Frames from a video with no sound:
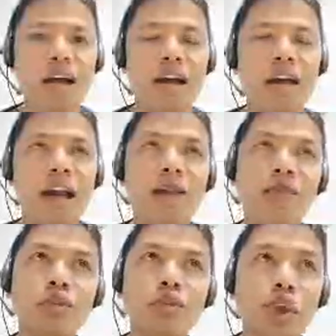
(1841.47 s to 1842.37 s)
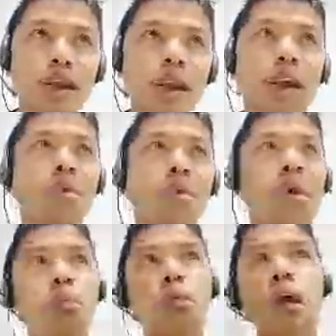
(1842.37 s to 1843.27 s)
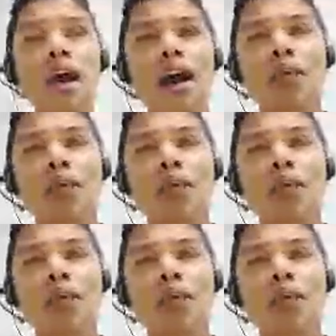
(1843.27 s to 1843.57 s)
And after 1 hour, when we